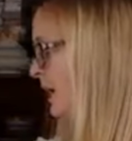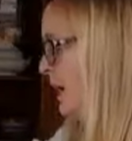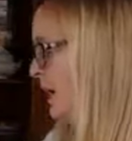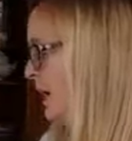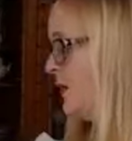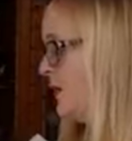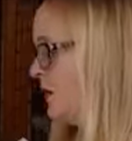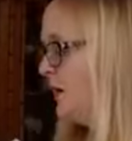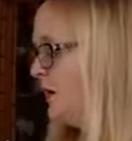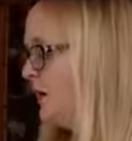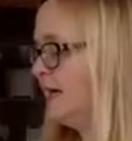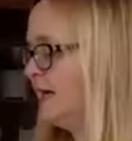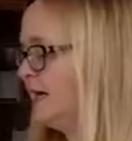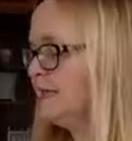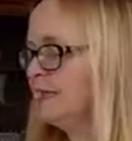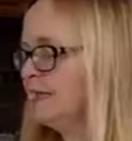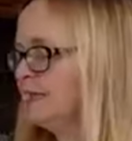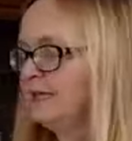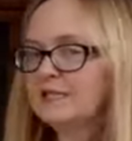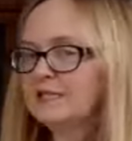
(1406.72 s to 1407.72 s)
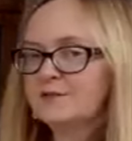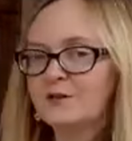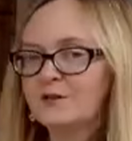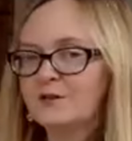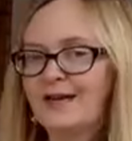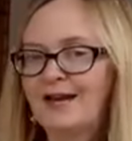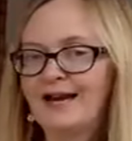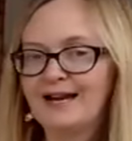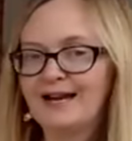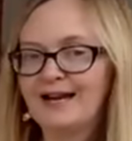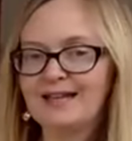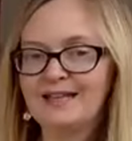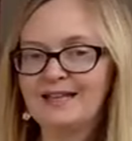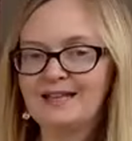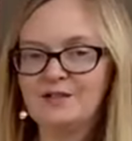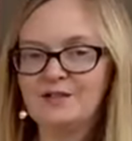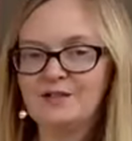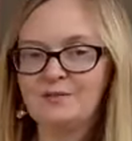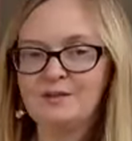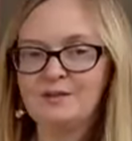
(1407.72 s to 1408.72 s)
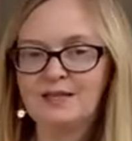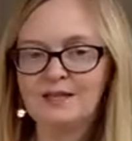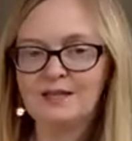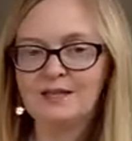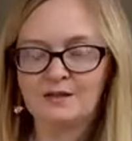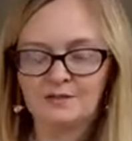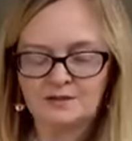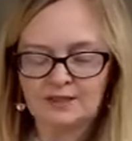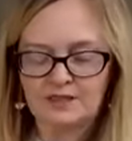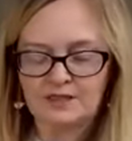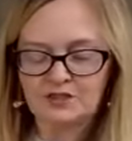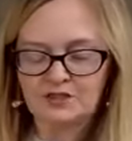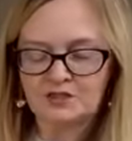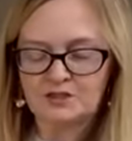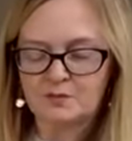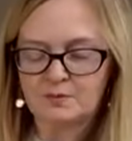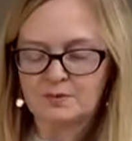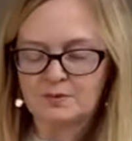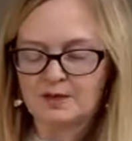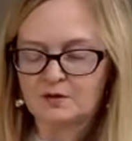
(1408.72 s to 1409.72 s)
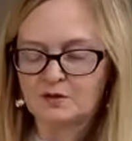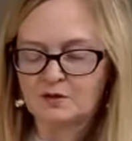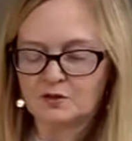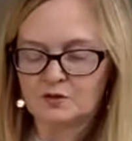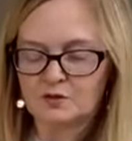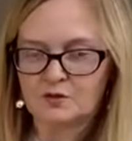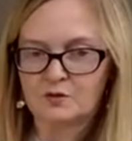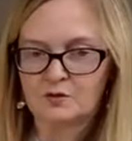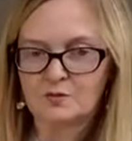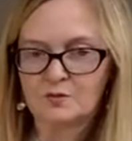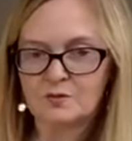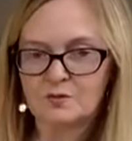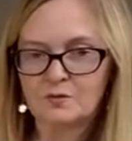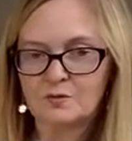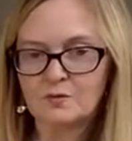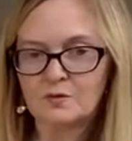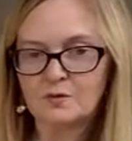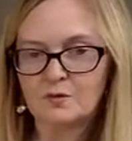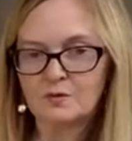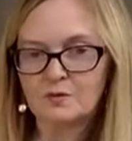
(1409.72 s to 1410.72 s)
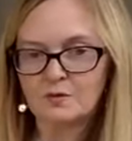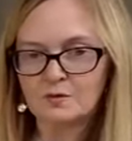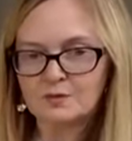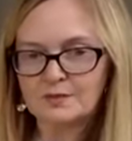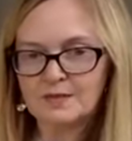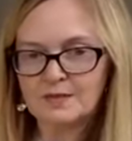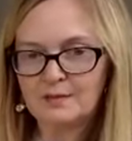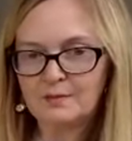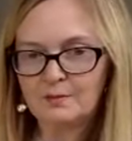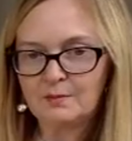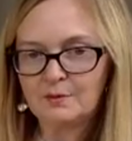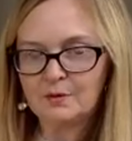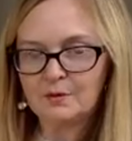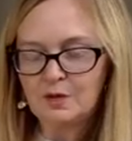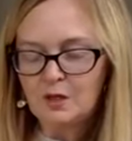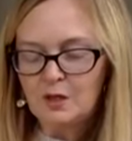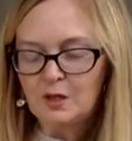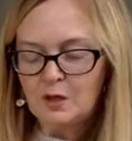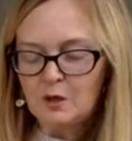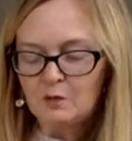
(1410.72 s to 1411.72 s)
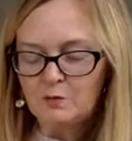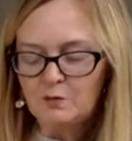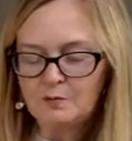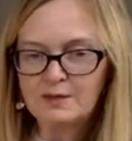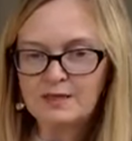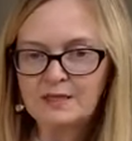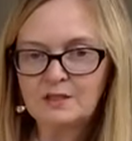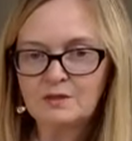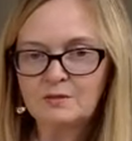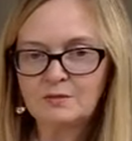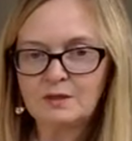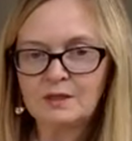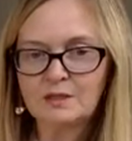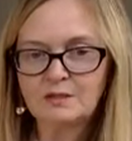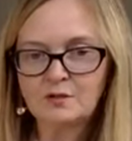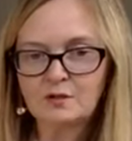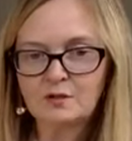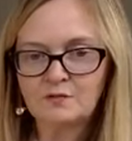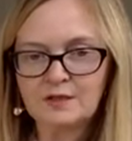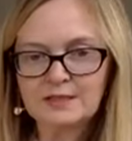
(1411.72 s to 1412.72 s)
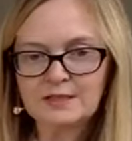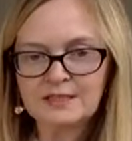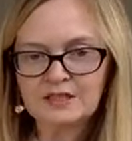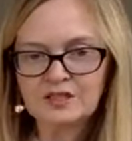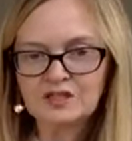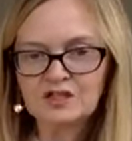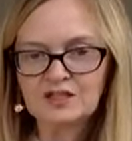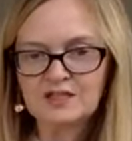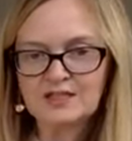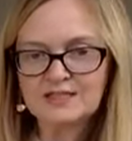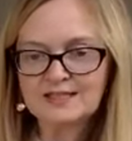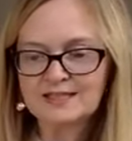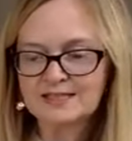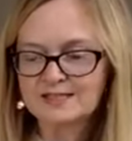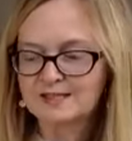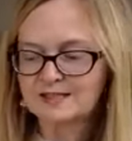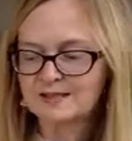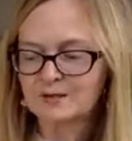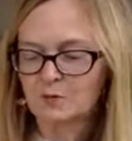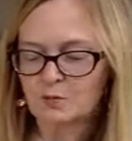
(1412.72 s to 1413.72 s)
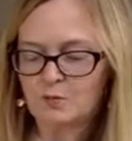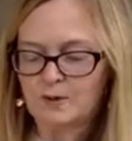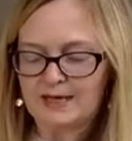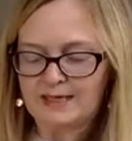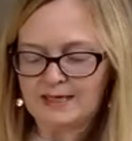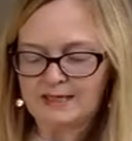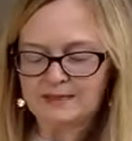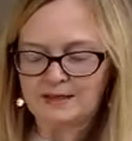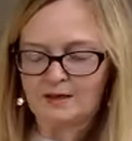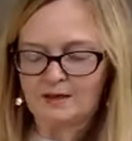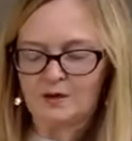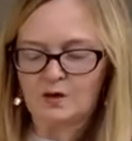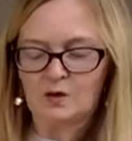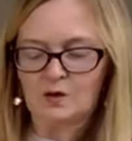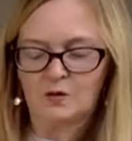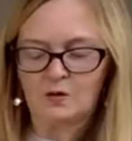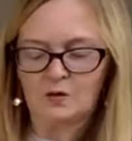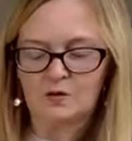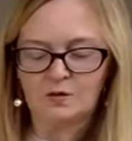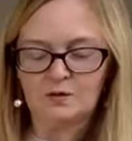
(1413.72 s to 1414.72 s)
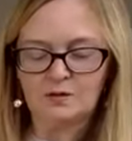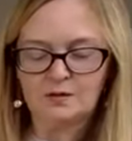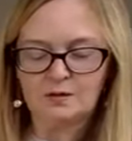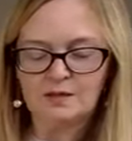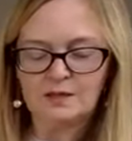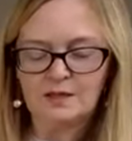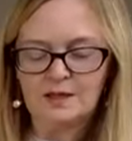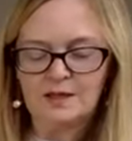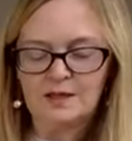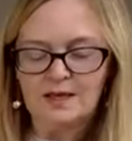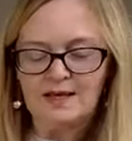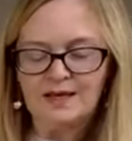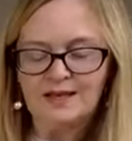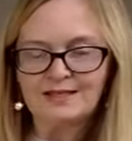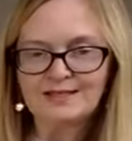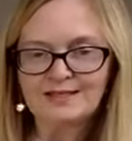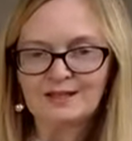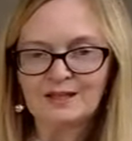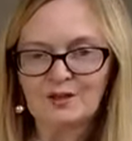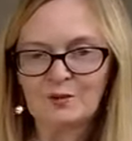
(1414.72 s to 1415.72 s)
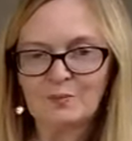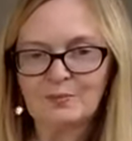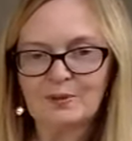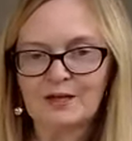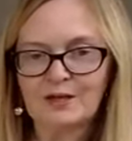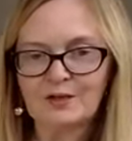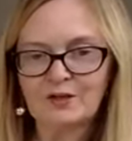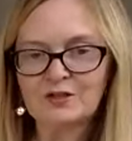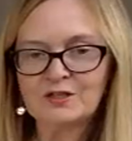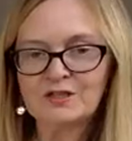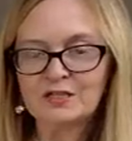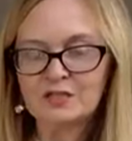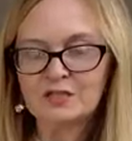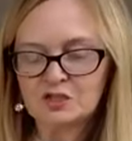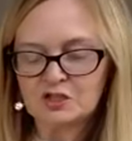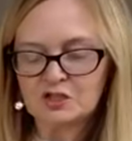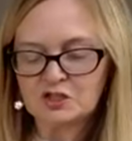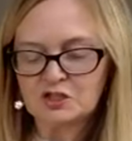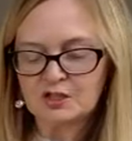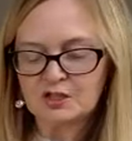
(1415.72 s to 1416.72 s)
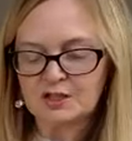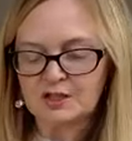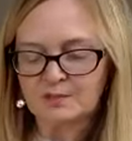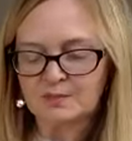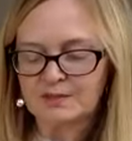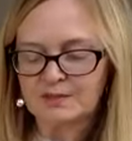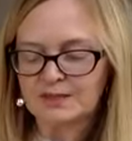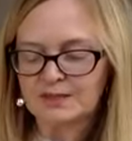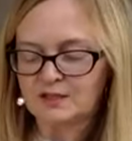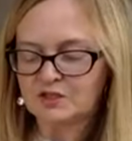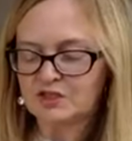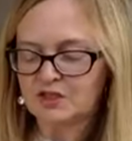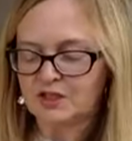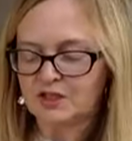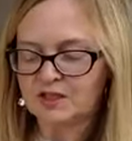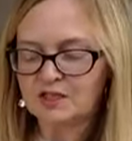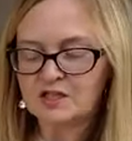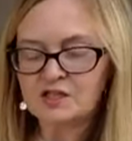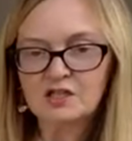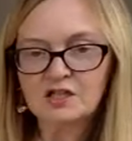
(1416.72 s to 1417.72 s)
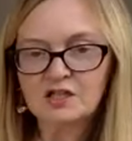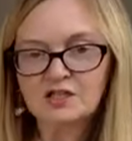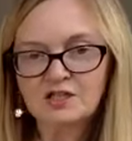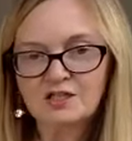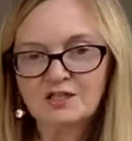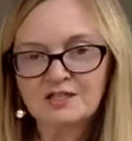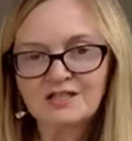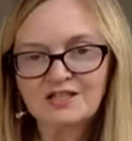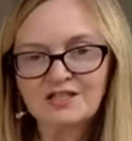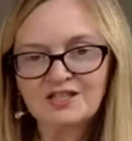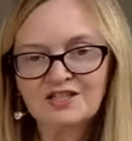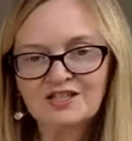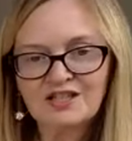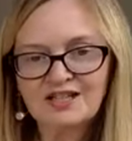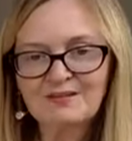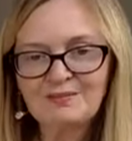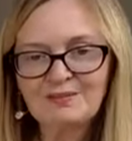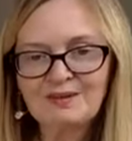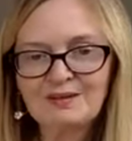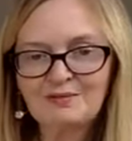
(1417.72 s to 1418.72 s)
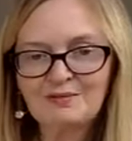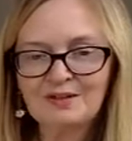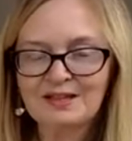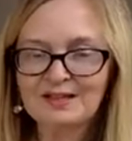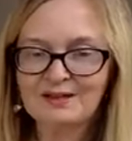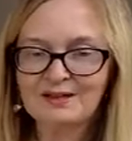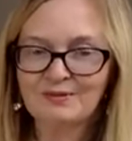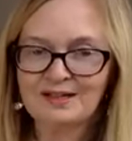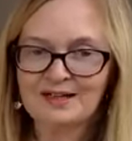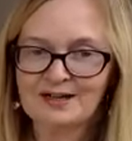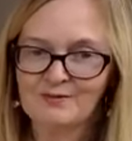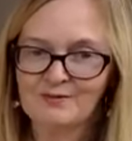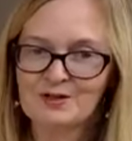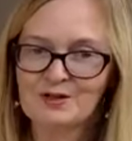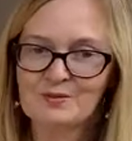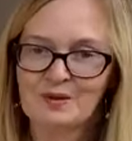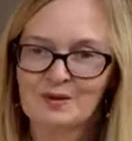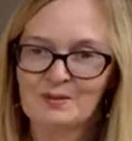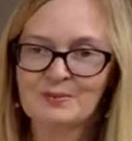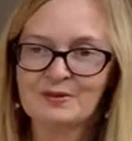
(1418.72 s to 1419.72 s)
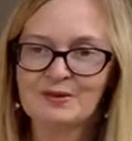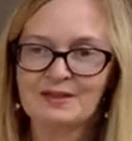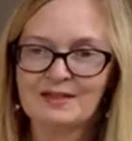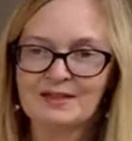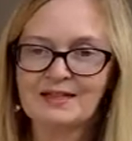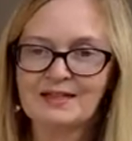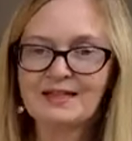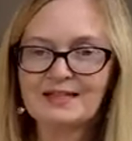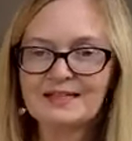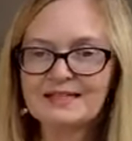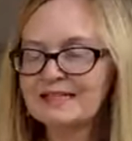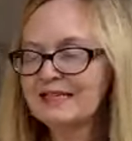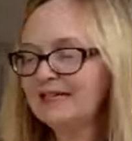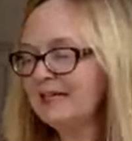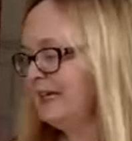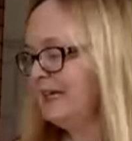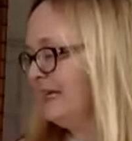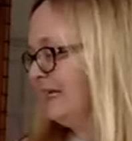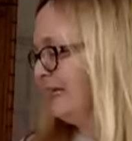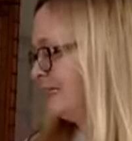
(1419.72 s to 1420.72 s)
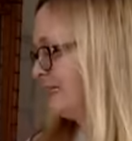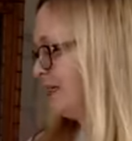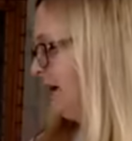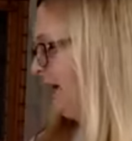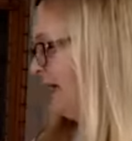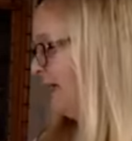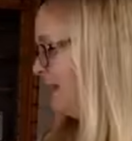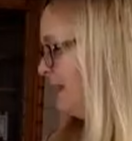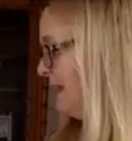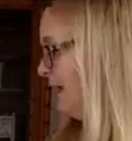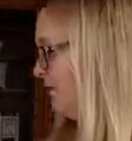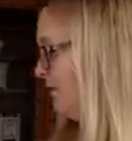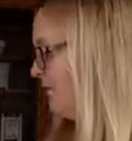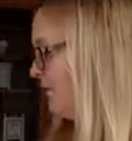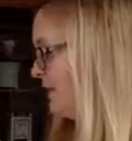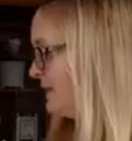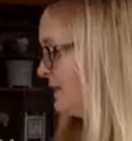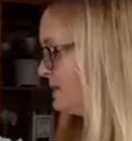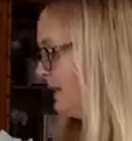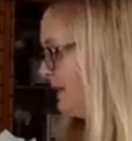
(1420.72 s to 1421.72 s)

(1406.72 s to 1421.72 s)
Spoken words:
Other ideas for adding in unique little touches around your table would be unique serving dishes. This is a white and gold. It's a little butter dish. It could be a jelly dish. It can be really whatever you want to put in it. So I love things